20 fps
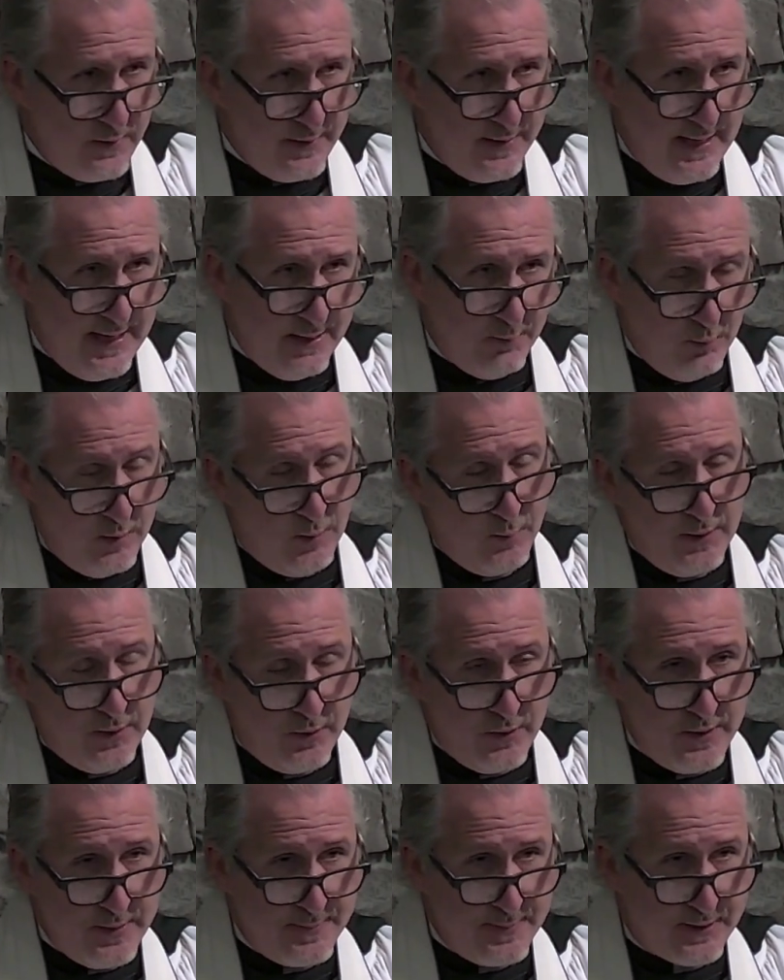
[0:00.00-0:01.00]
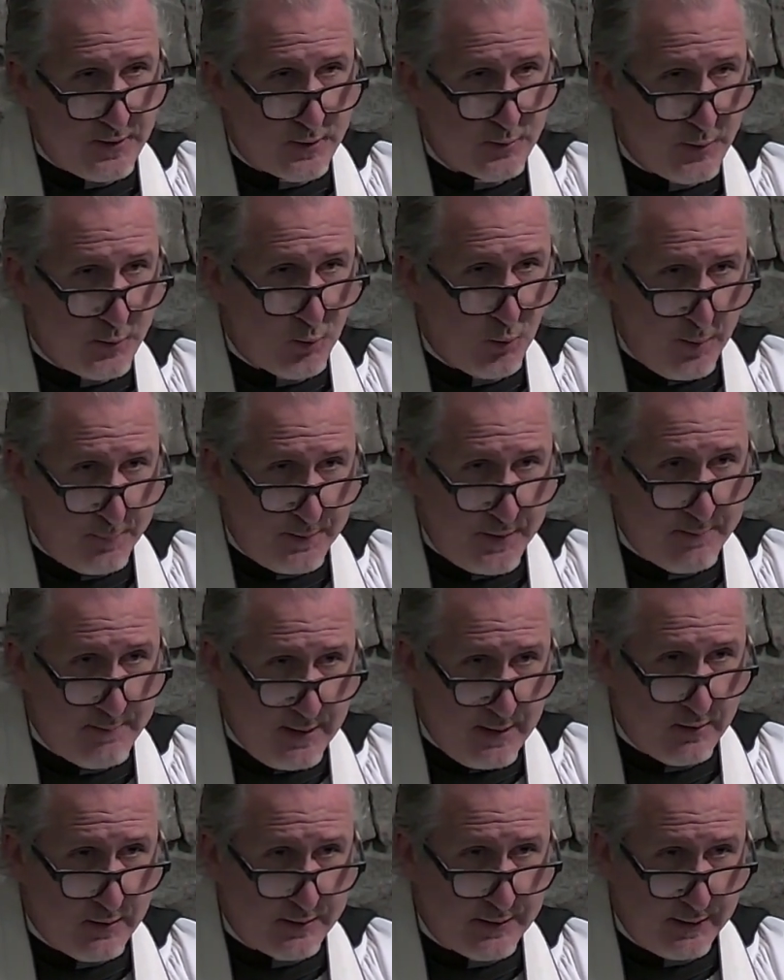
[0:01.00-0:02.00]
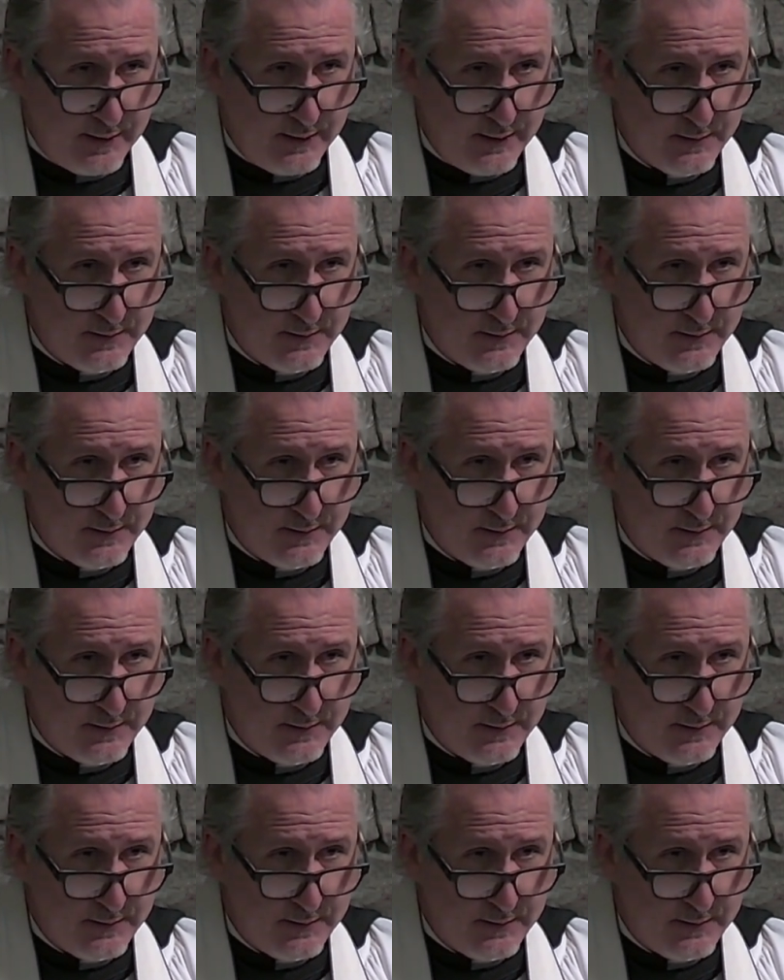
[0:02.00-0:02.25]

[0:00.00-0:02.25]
that? Well, we learned it because we grew up in America.